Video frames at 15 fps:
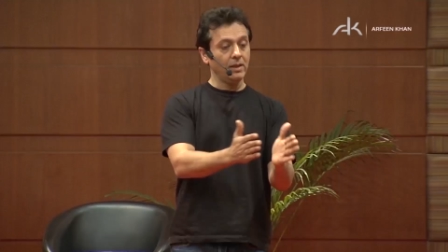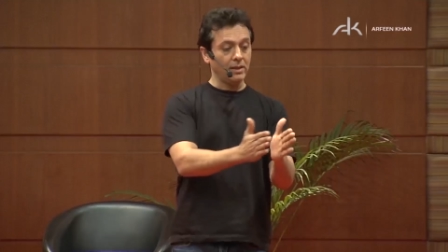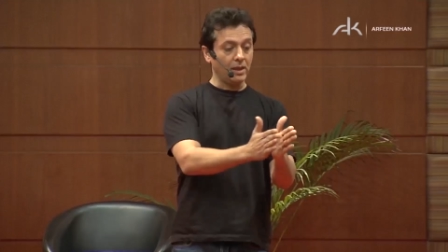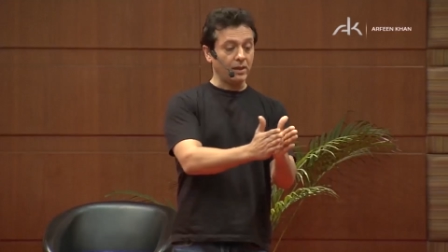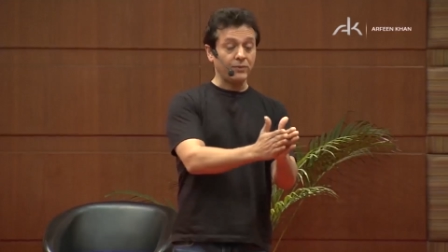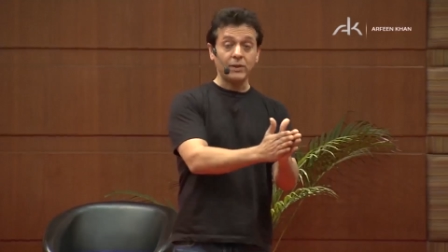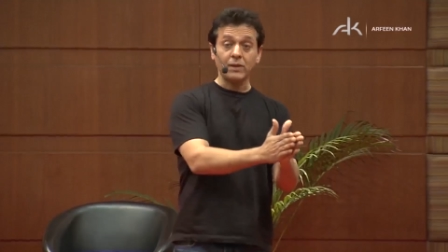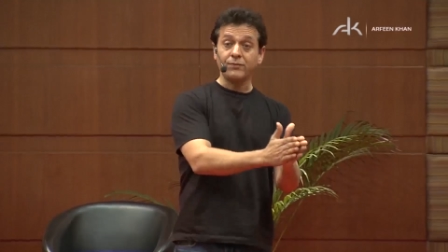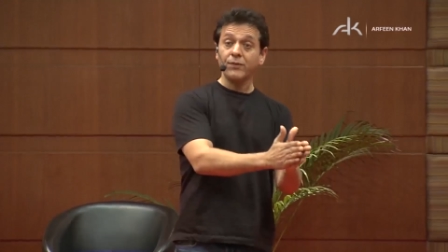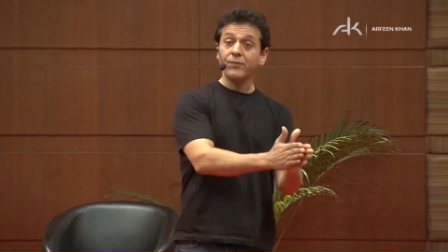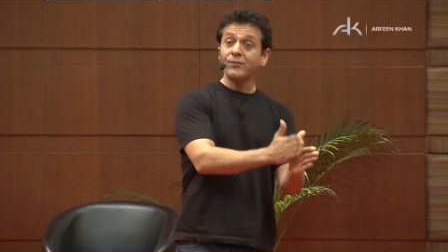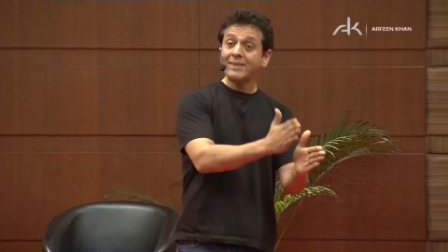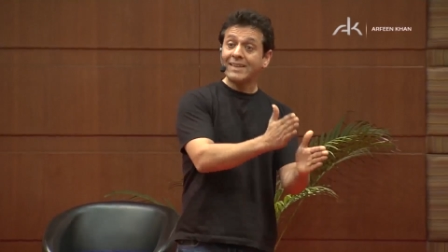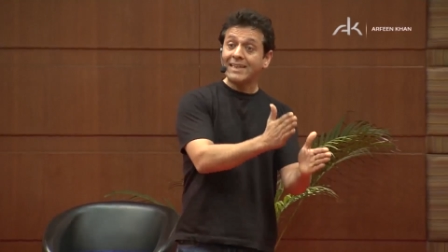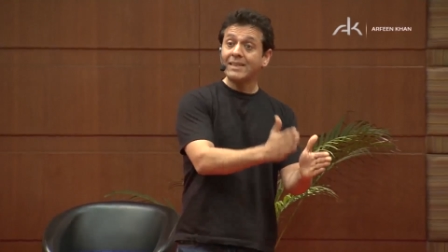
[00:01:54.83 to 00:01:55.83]
Now, for the
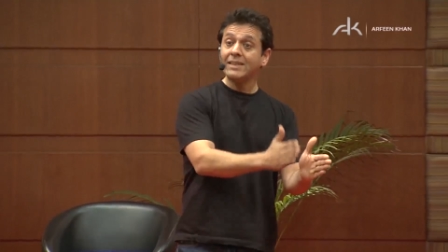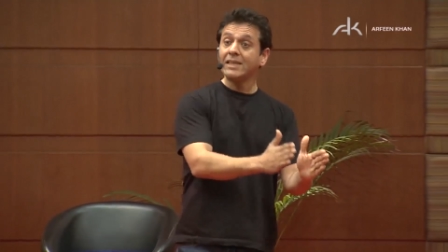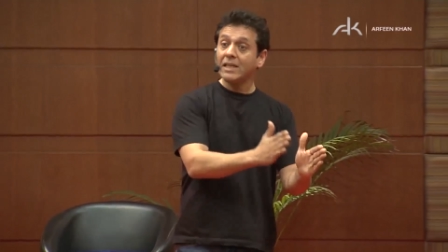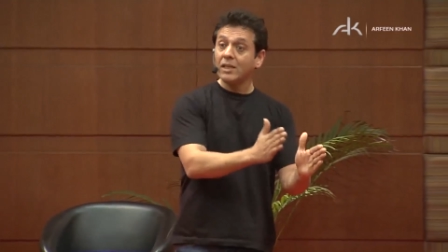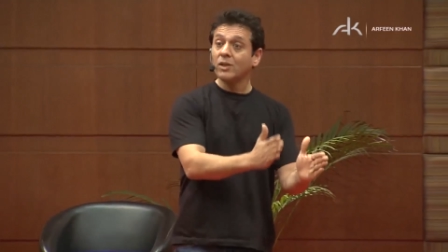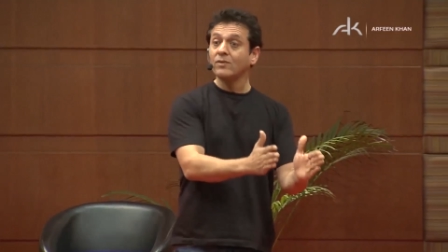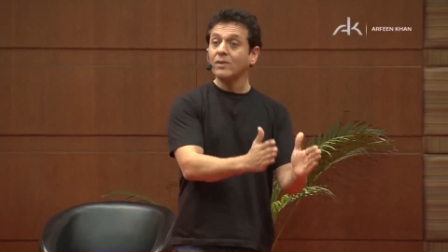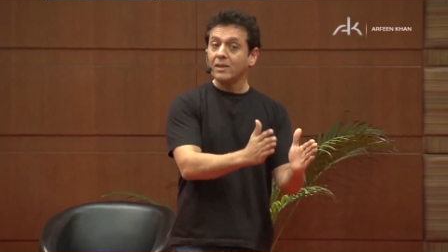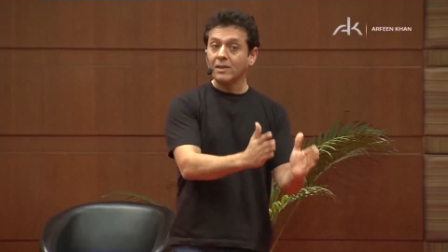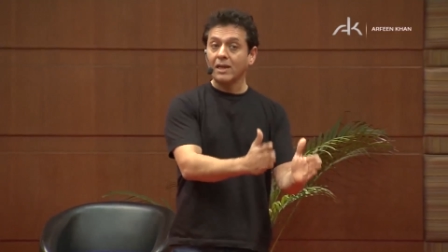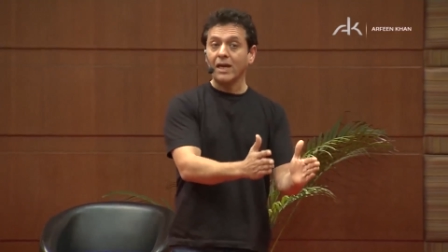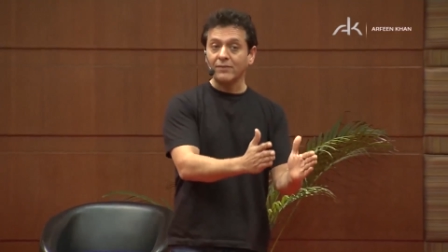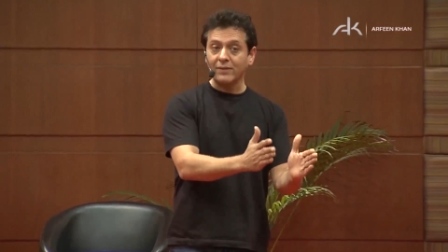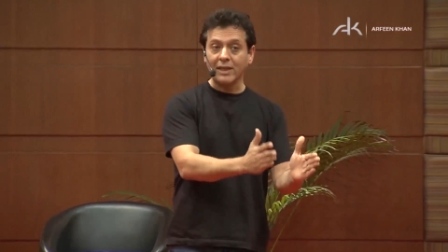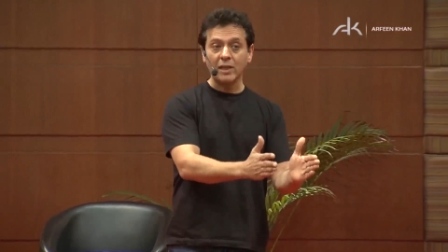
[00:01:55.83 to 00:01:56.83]
15 years of his
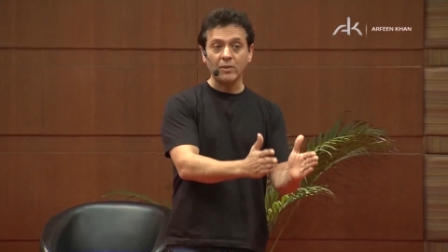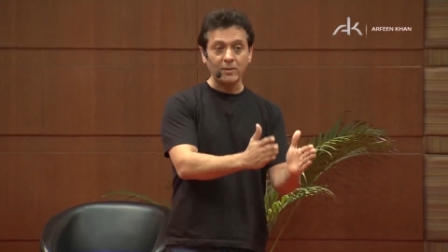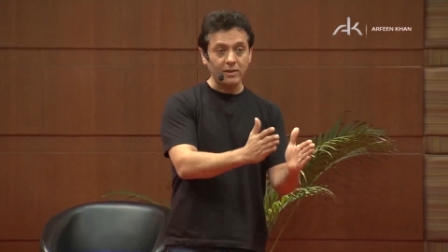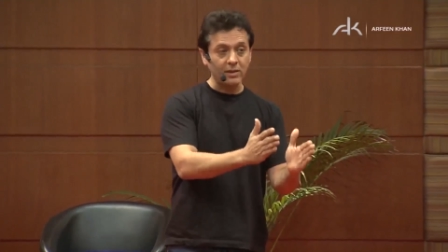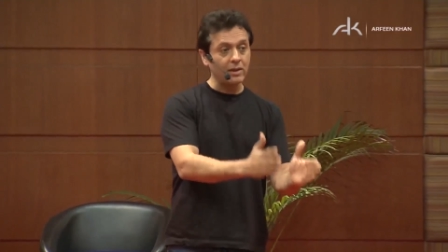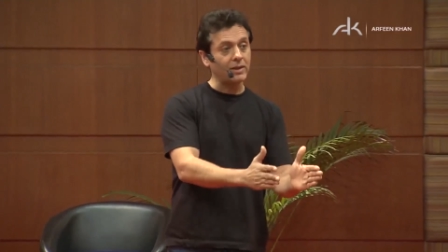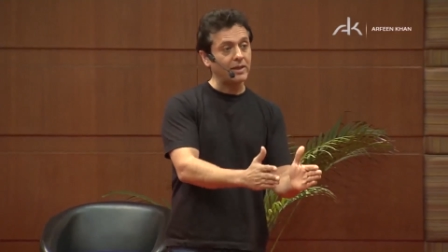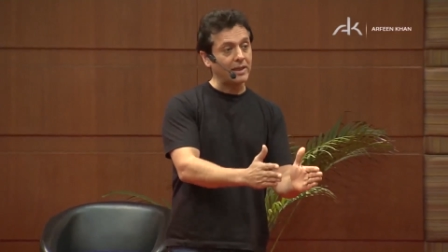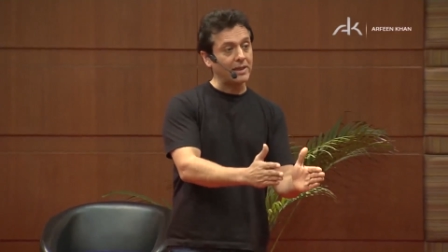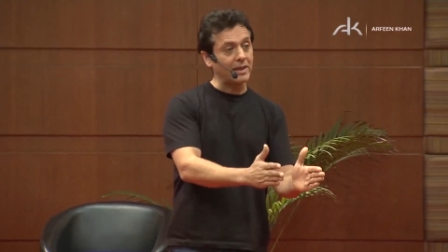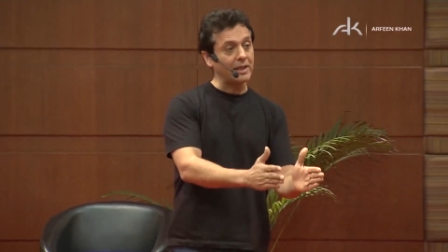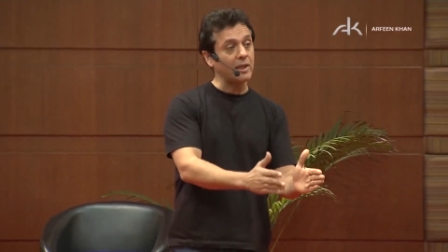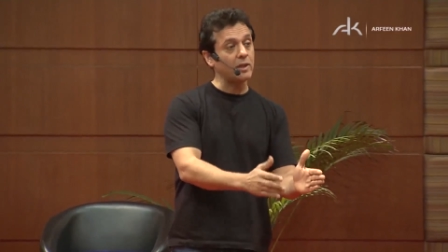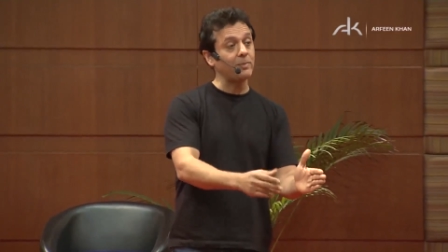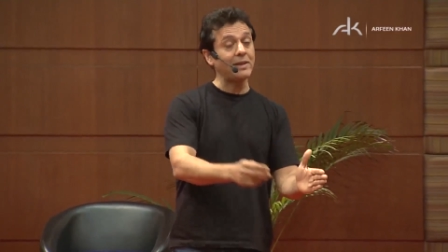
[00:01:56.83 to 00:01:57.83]
life that he's been earning,
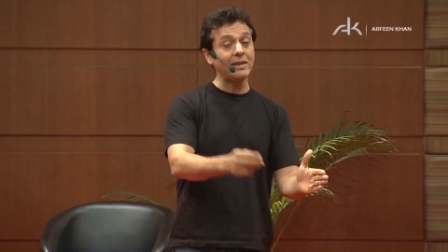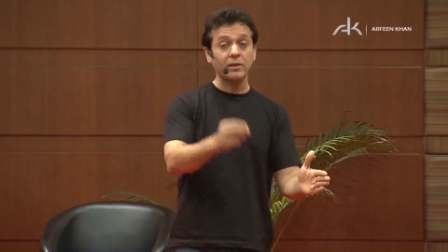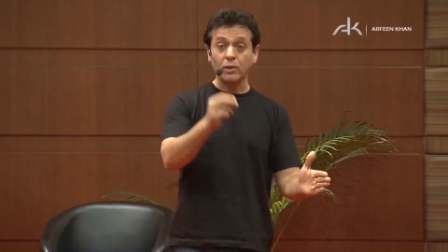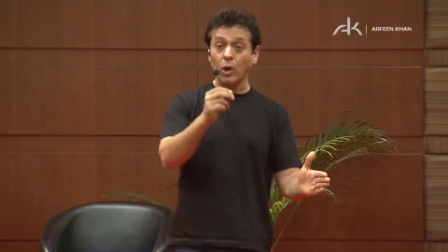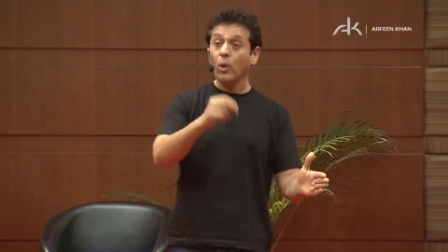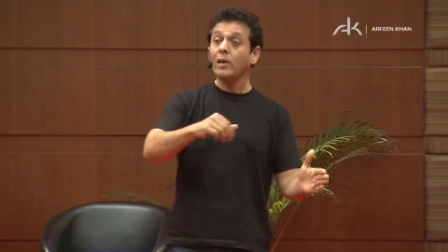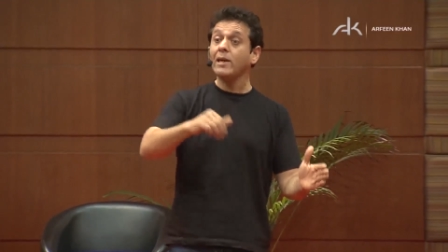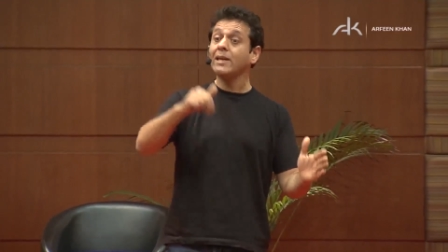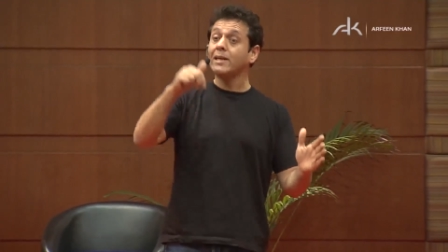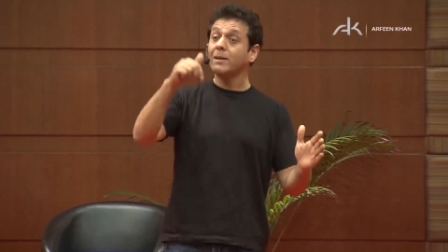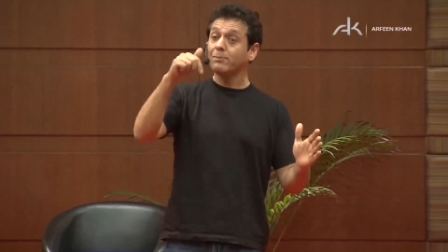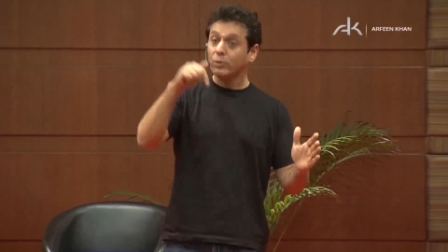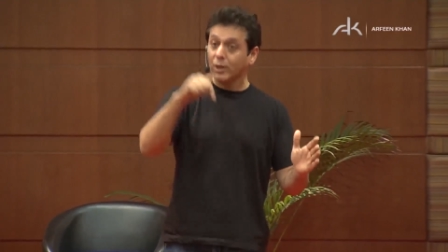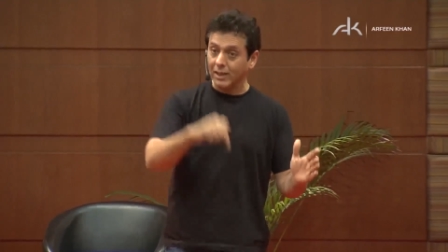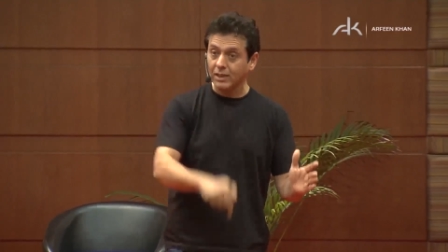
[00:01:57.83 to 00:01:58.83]
he's been totally
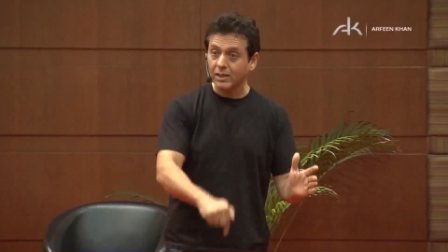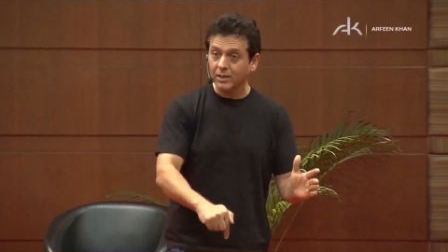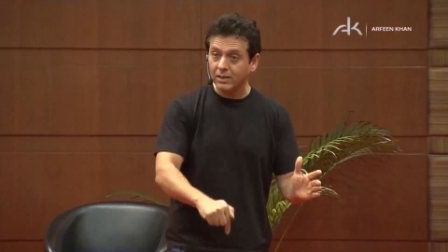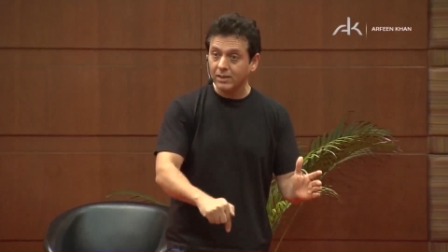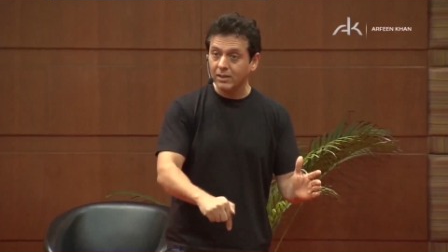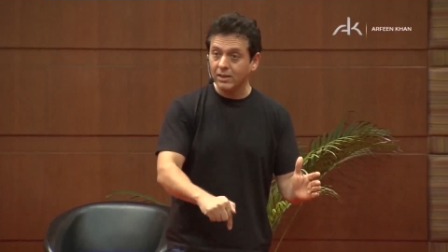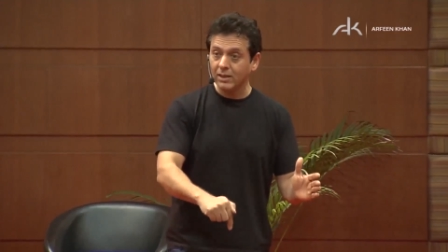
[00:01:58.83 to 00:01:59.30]
depressed